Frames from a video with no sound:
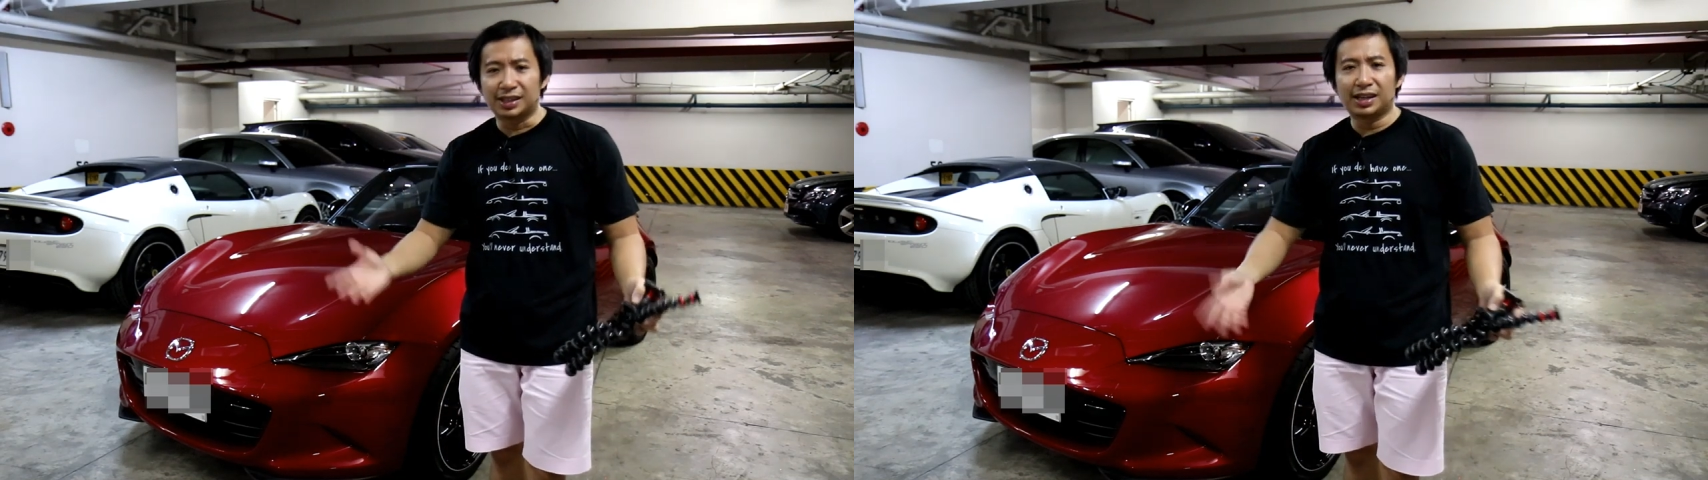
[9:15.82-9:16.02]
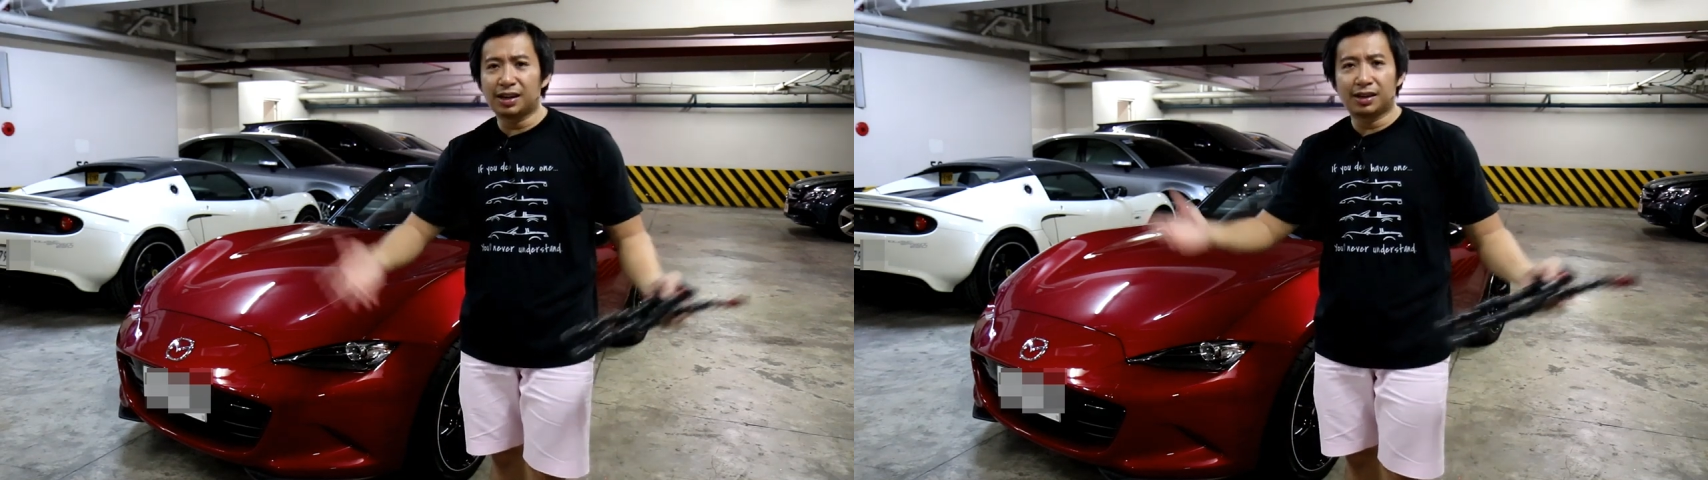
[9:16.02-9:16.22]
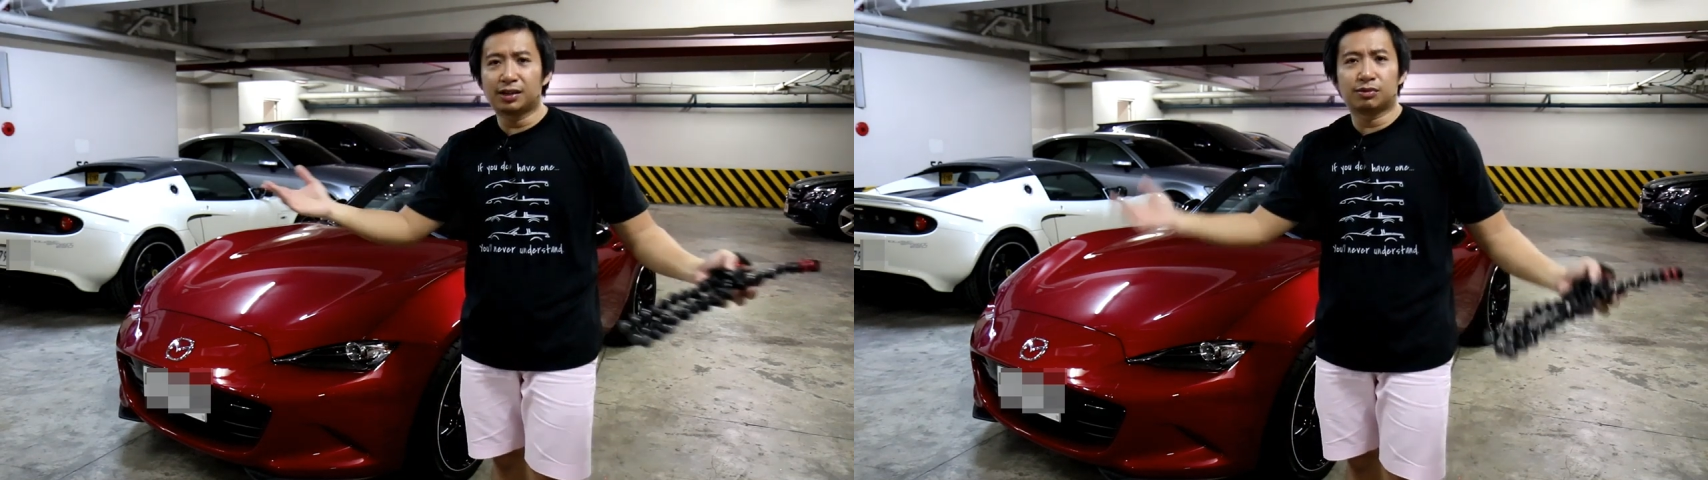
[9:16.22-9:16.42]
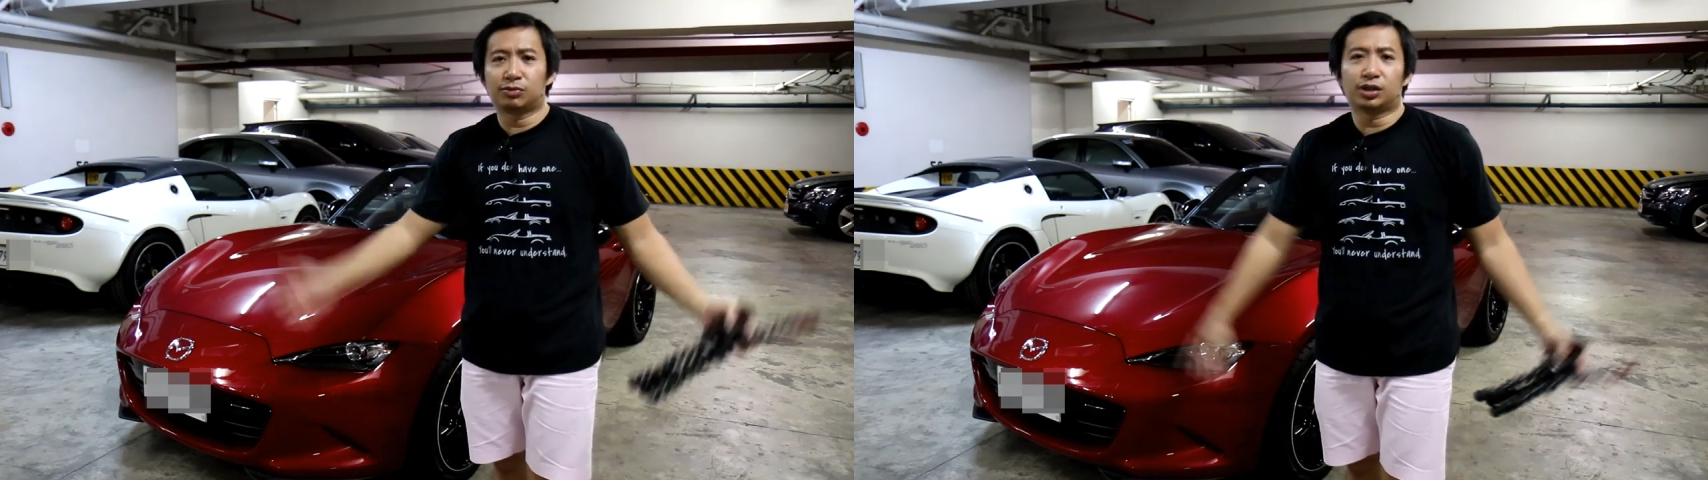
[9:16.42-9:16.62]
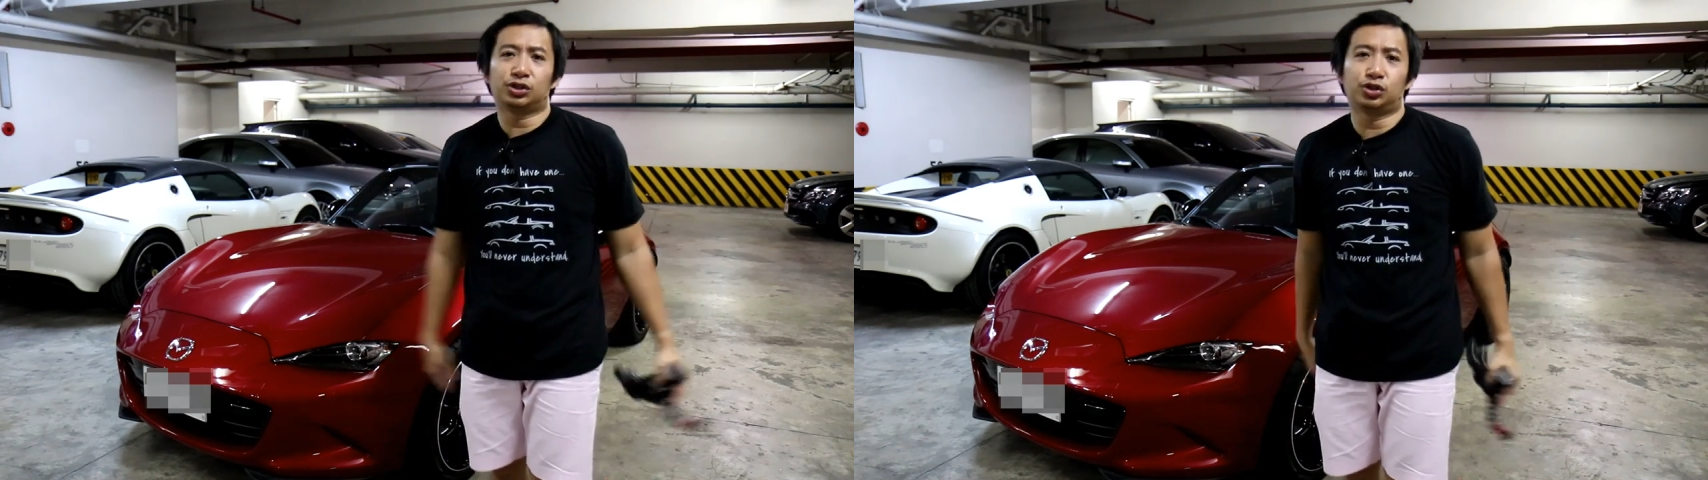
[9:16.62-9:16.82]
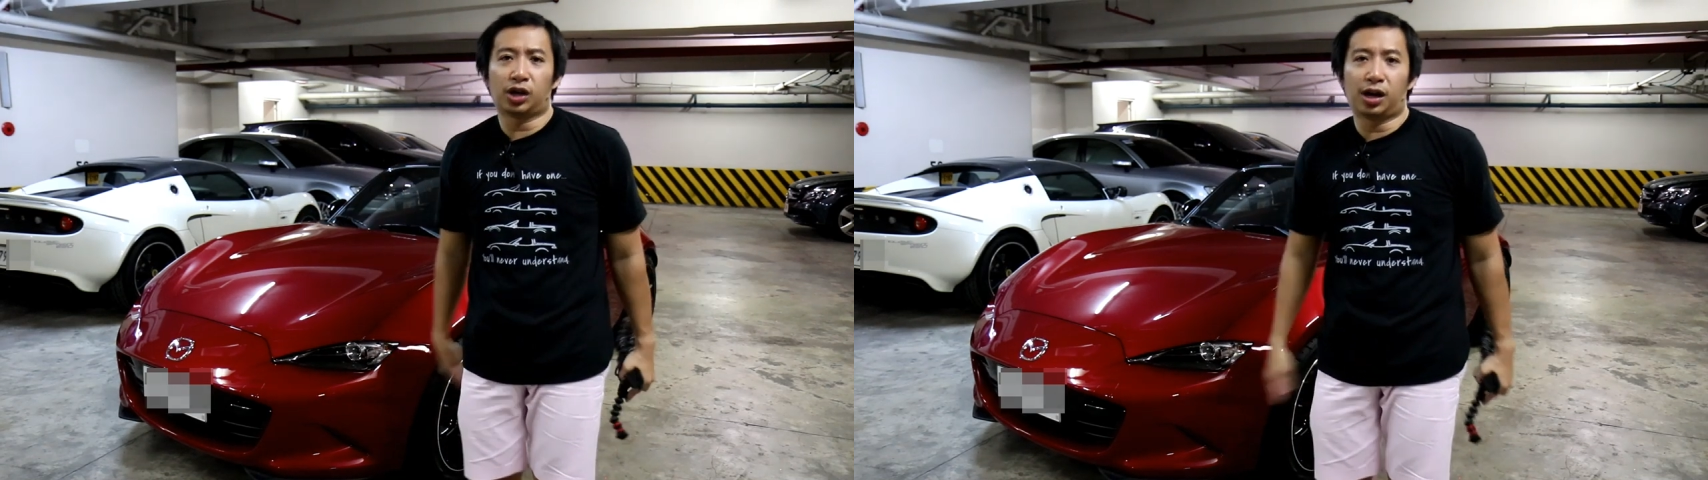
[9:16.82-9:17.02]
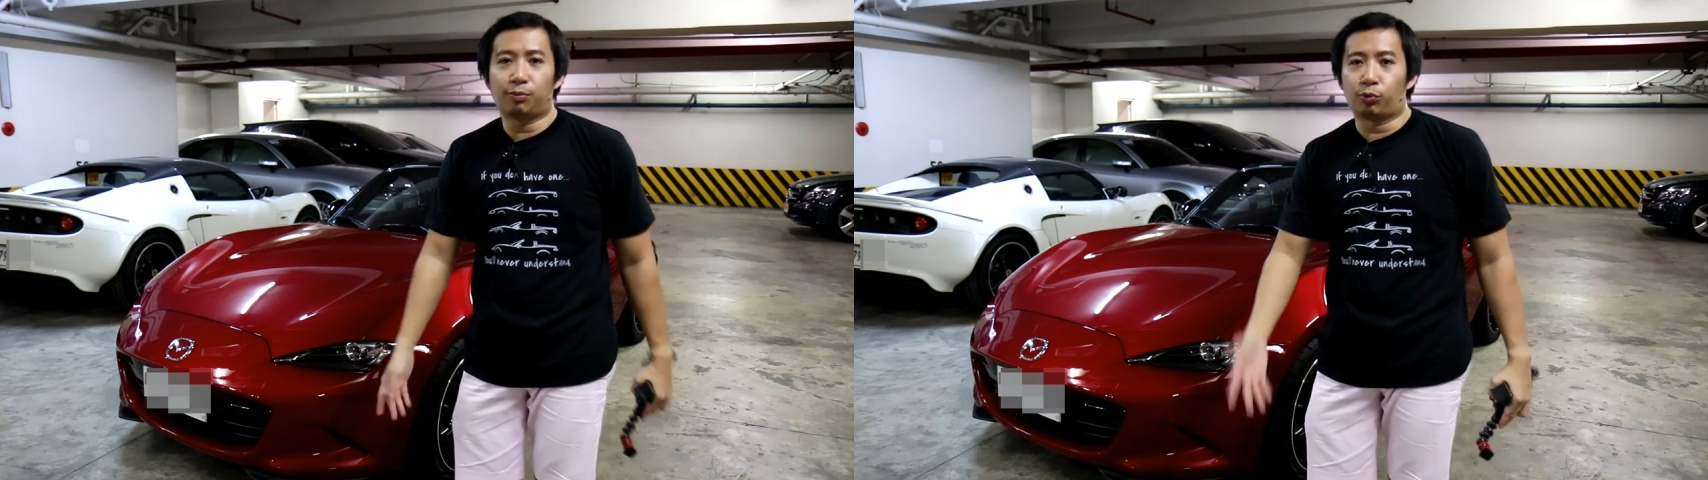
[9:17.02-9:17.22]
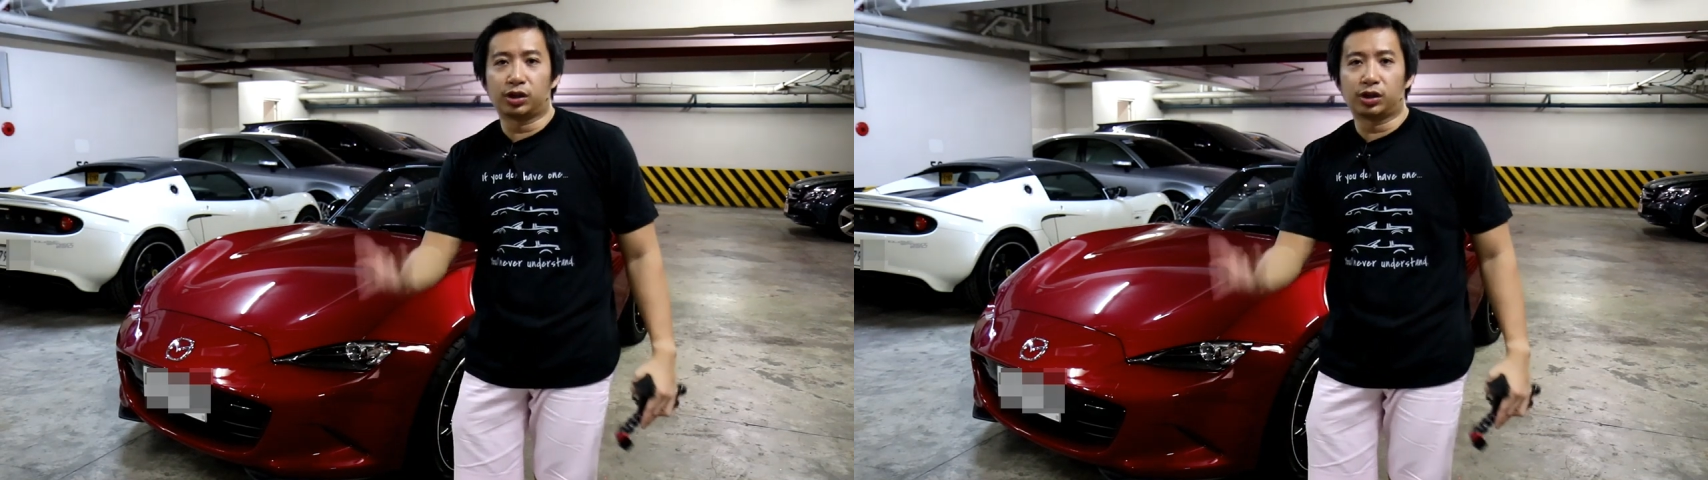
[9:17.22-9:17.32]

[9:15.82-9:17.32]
Yeah, it does the job,